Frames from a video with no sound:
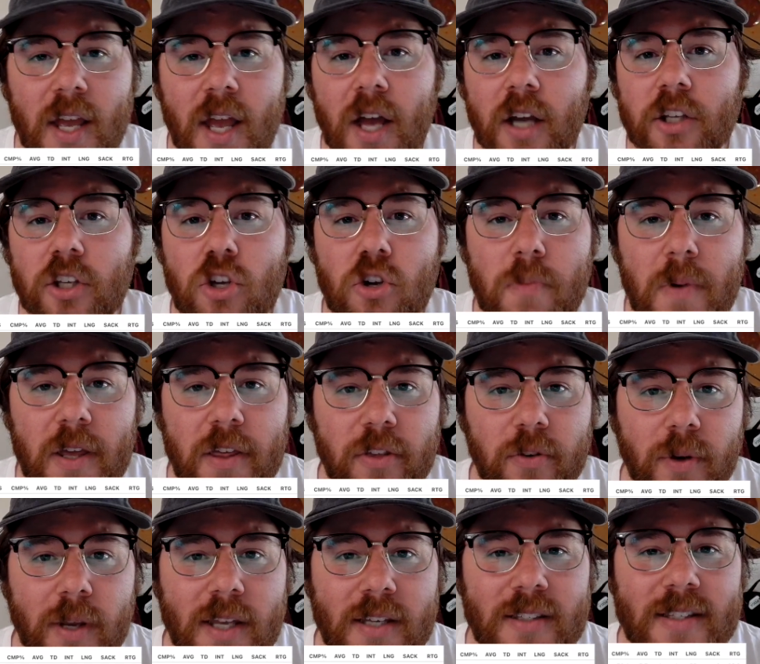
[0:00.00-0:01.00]
a
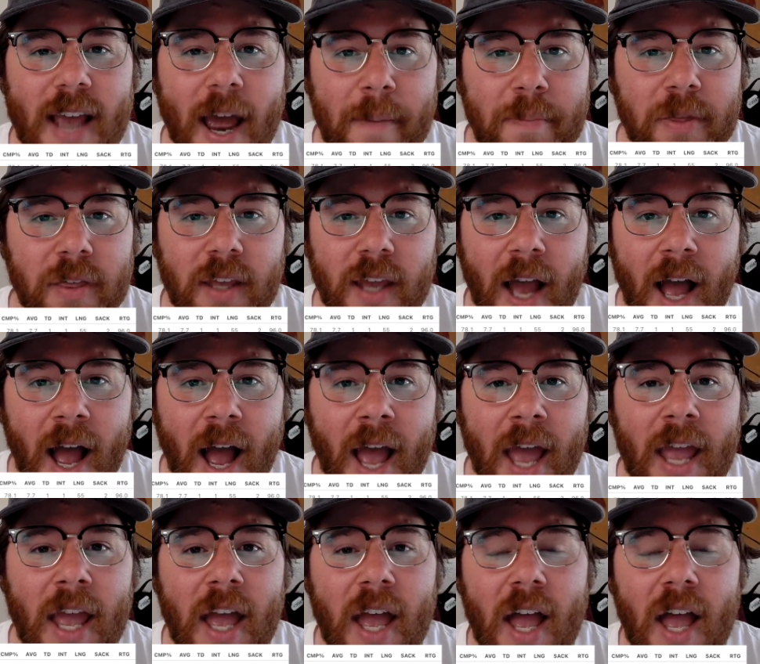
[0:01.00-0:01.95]
QB3 depth guy.